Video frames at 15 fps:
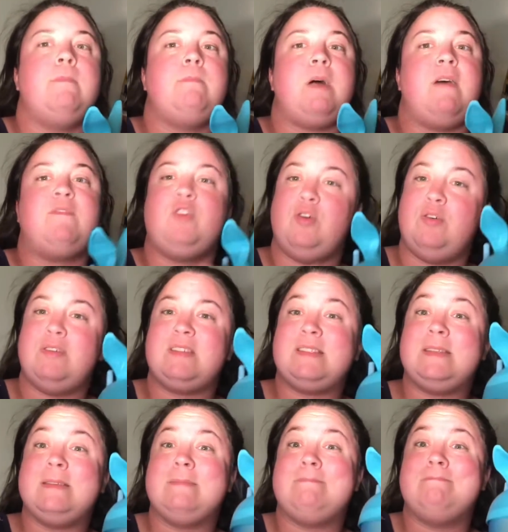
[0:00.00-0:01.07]
of
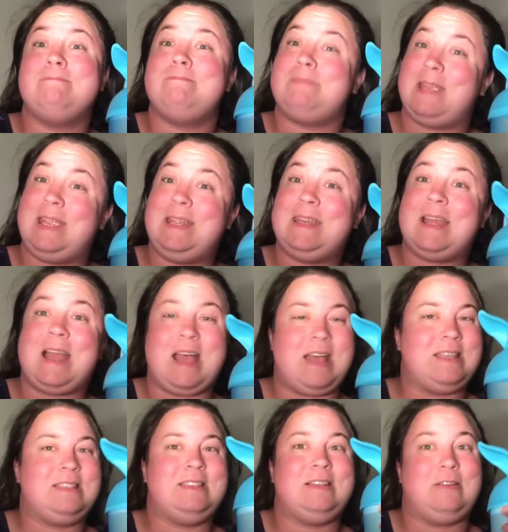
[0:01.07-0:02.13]
course, Pete
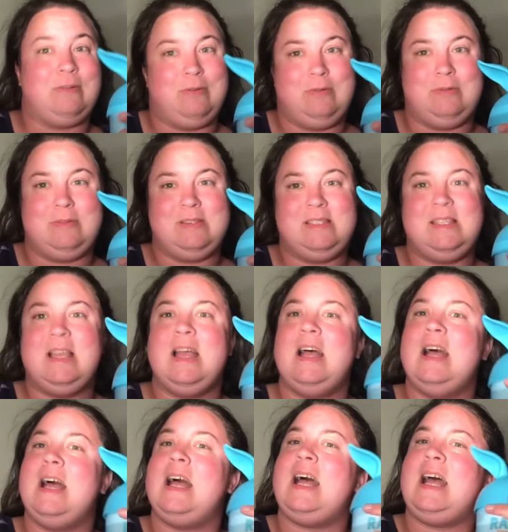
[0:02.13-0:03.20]
has to cause
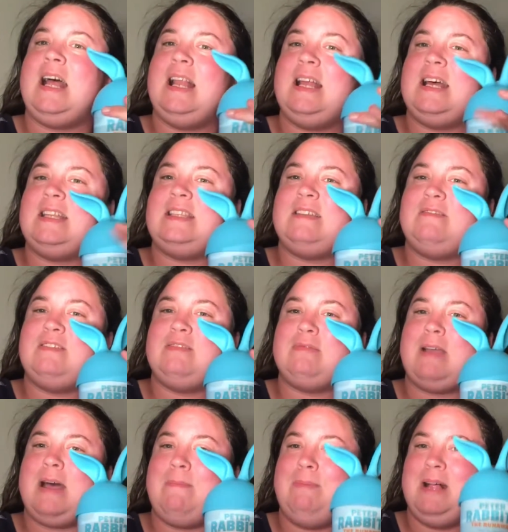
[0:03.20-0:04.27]
a lot of
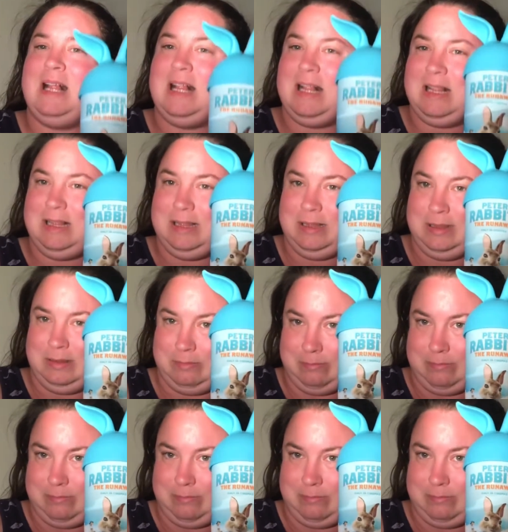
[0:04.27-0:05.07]
trouble.